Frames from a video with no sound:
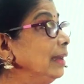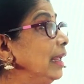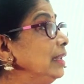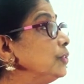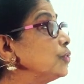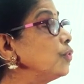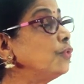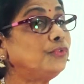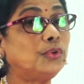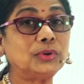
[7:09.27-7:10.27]
Let's
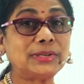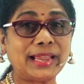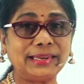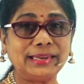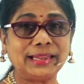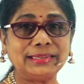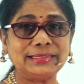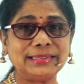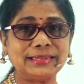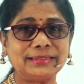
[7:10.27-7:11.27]
draw 4 tiny
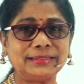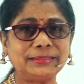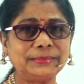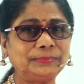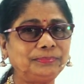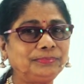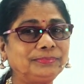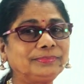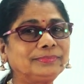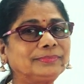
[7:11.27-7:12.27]
lines here.
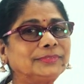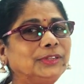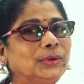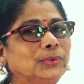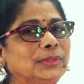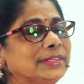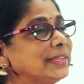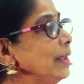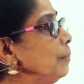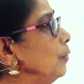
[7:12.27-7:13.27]
You do the
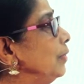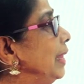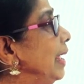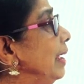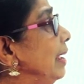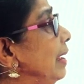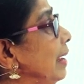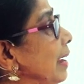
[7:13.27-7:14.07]
same over there.